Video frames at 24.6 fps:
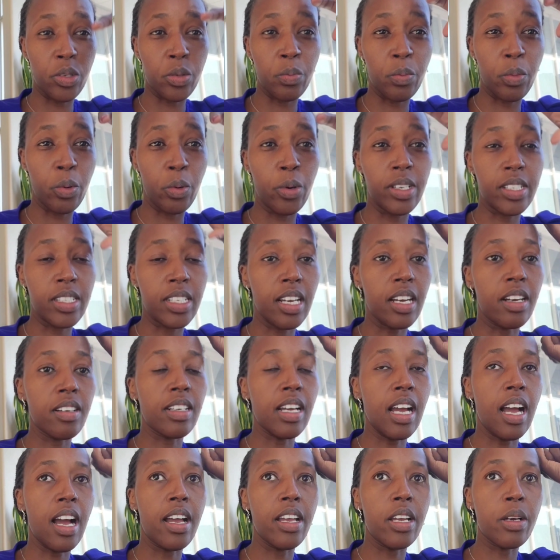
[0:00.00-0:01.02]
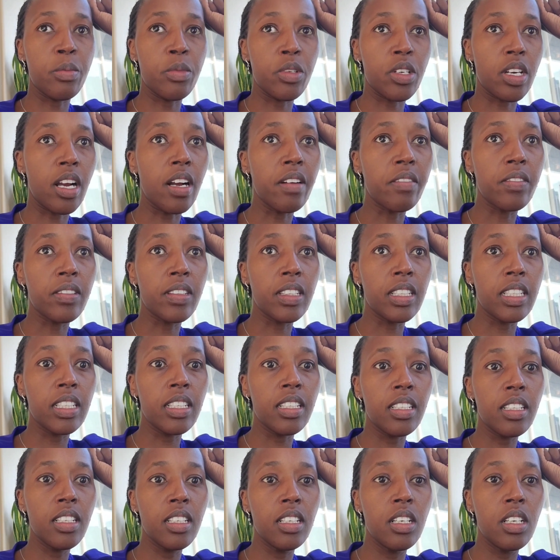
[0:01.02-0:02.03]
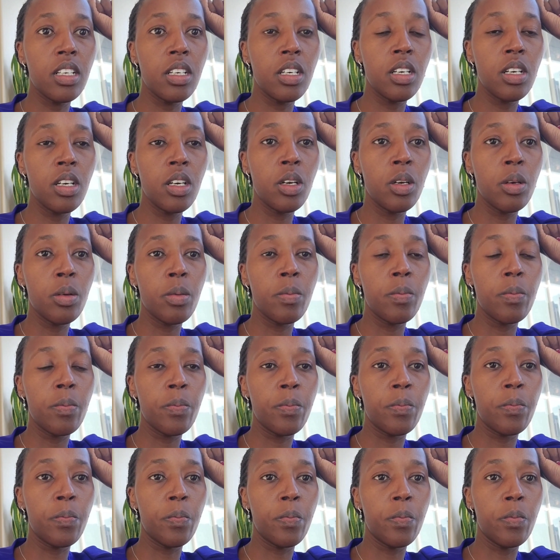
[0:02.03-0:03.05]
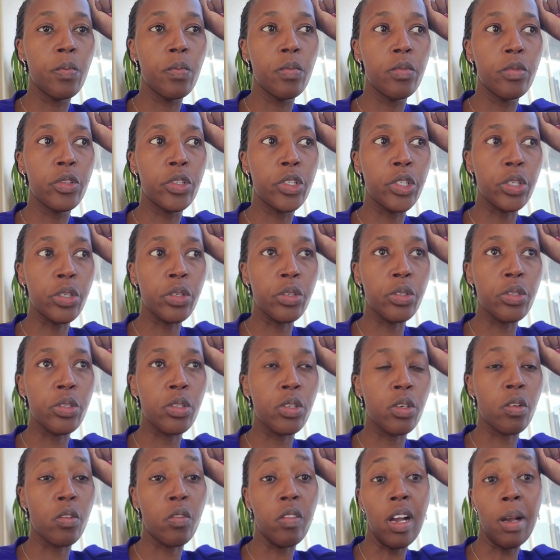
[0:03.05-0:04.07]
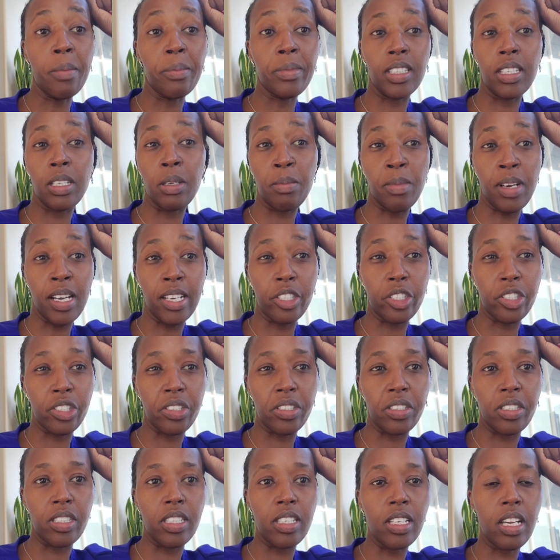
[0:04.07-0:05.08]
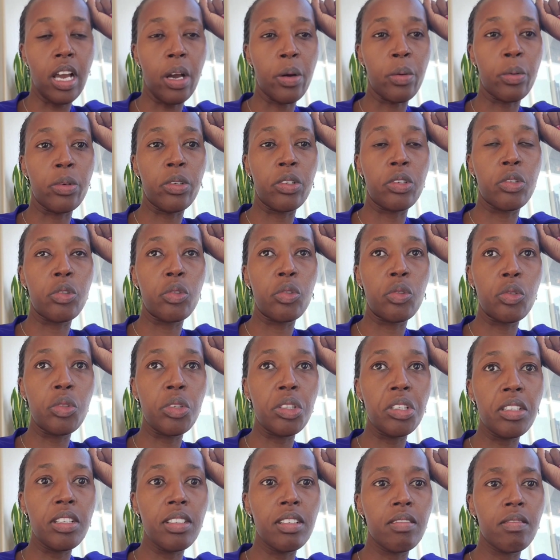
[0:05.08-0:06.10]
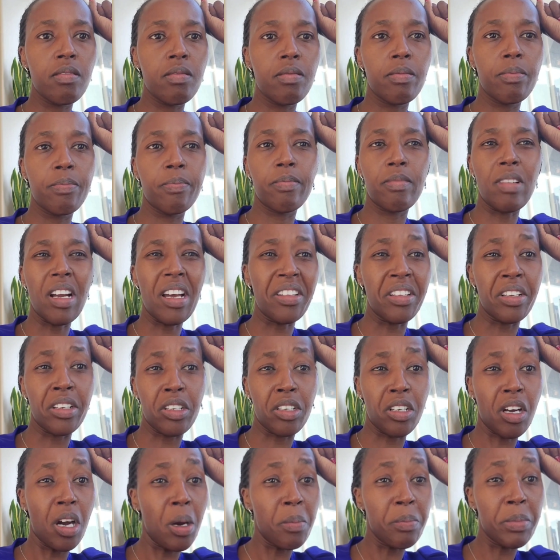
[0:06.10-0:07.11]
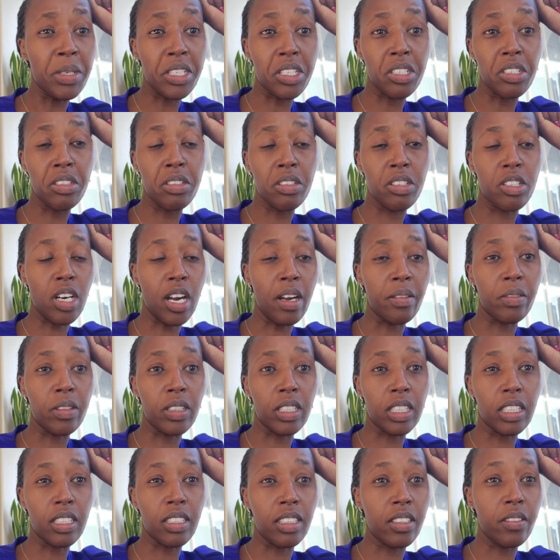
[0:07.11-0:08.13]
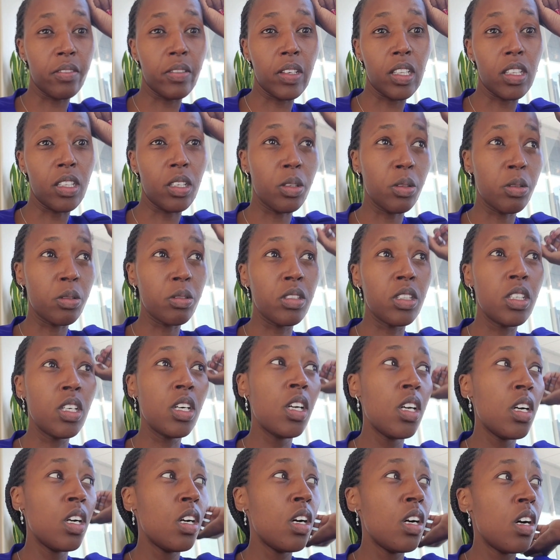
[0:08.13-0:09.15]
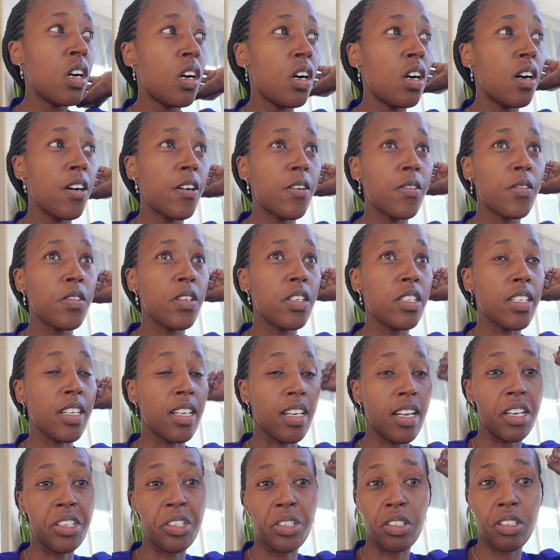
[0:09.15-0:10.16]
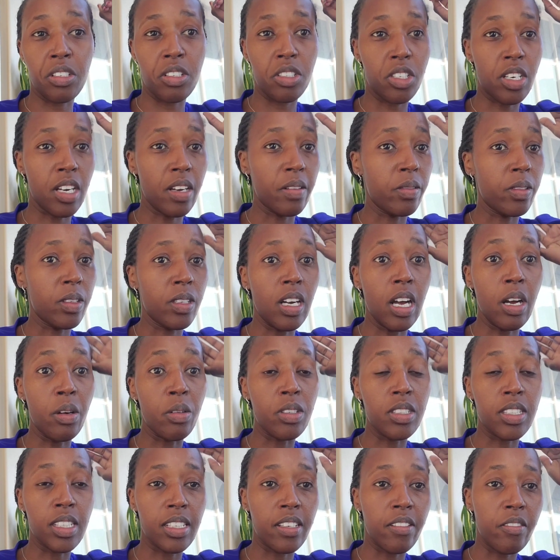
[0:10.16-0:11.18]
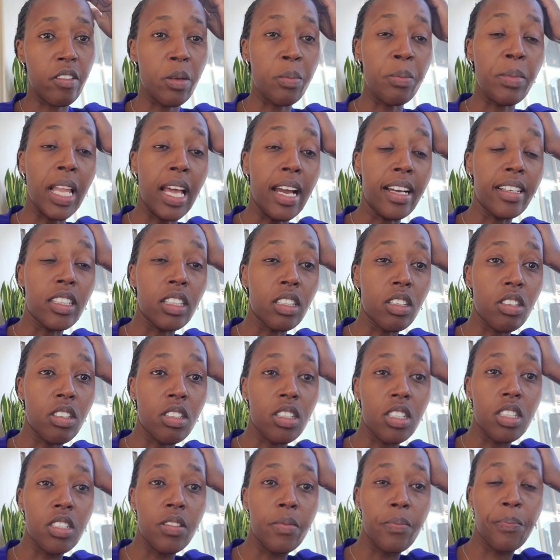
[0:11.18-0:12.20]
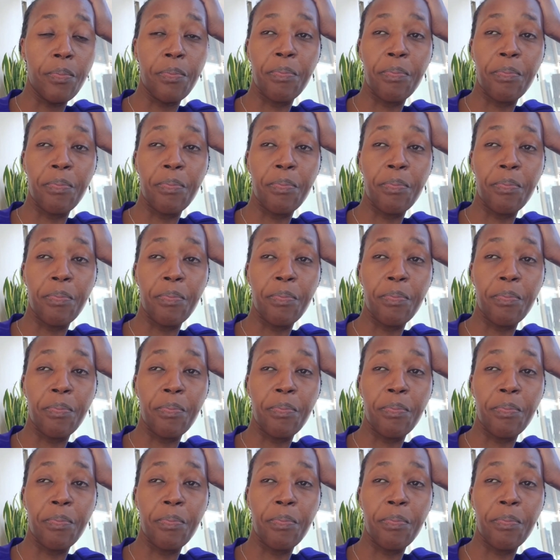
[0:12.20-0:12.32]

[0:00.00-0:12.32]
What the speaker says: should point out, I am traveling due to family emergency. I would really rather not be traveling, leave alone international travel. I wasn't even planning on